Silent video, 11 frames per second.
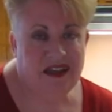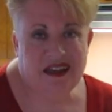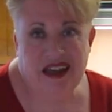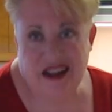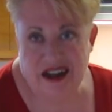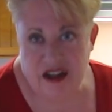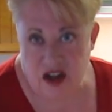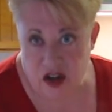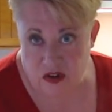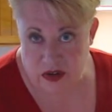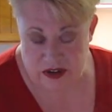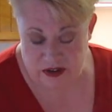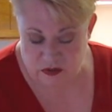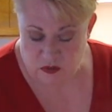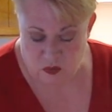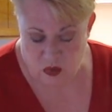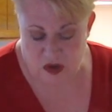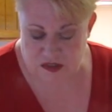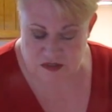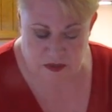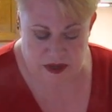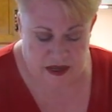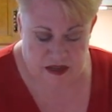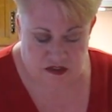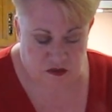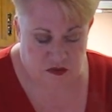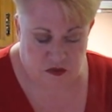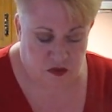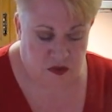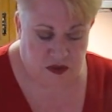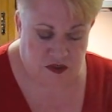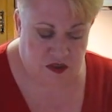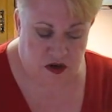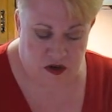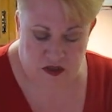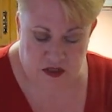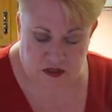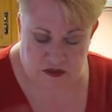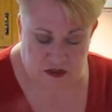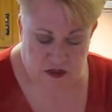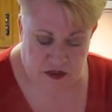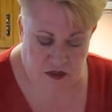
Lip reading: Yeah, I already washed my hands before we started this.